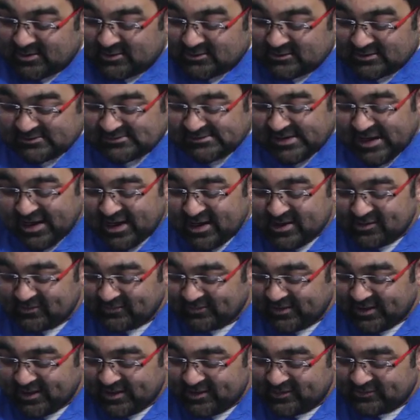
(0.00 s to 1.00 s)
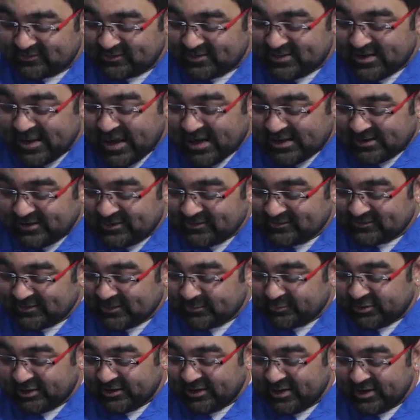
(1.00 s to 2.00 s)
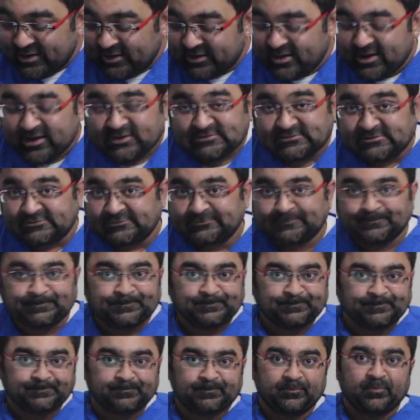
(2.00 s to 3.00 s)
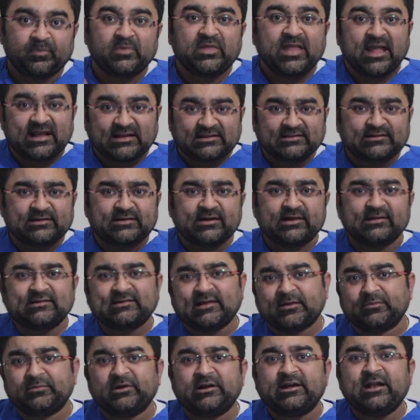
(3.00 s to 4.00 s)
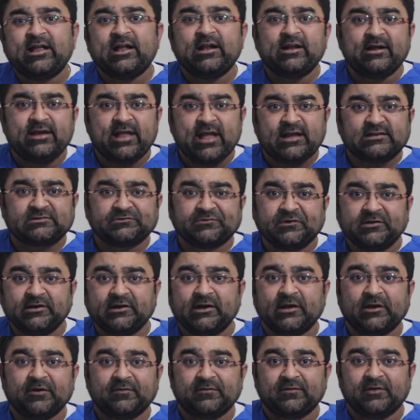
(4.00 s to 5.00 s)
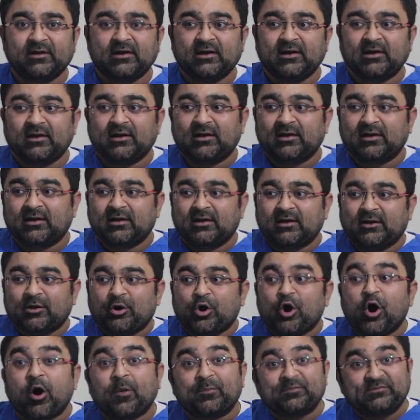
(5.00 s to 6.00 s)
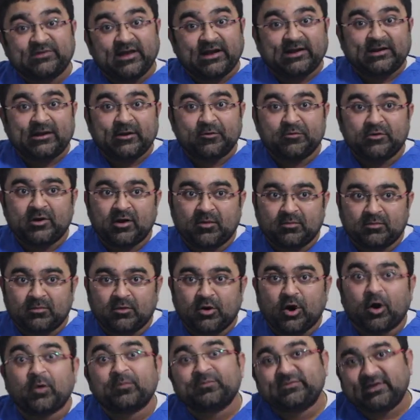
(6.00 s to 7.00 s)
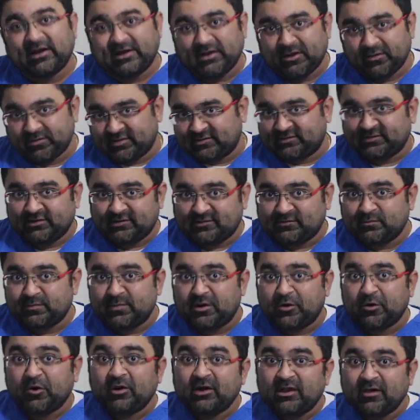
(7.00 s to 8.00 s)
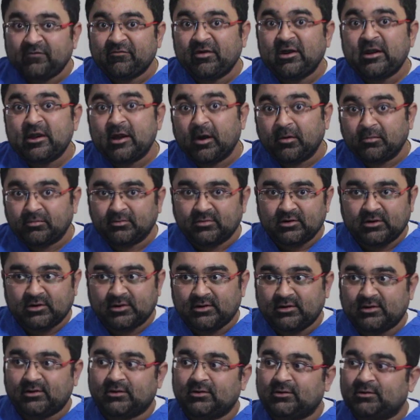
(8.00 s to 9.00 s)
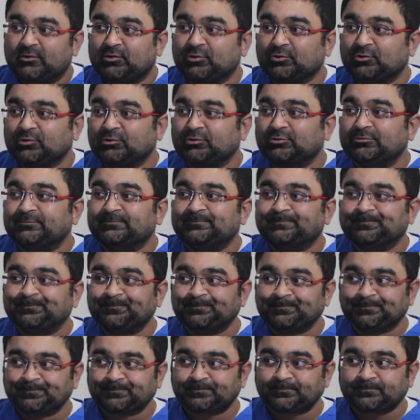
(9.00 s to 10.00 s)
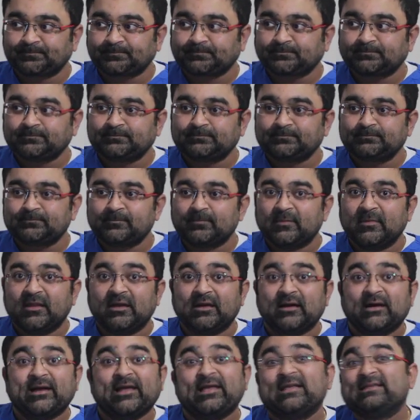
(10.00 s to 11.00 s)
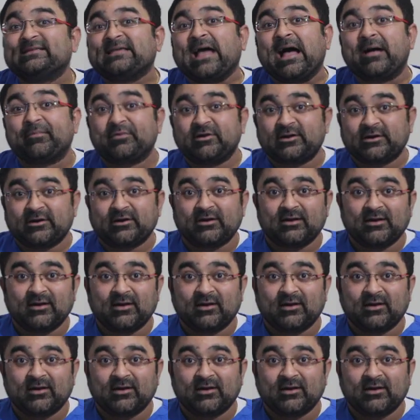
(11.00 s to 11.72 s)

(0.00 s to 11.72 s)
The second scale is a neck disability index. Neck disability index will give objective assessment or give a number to an examiner.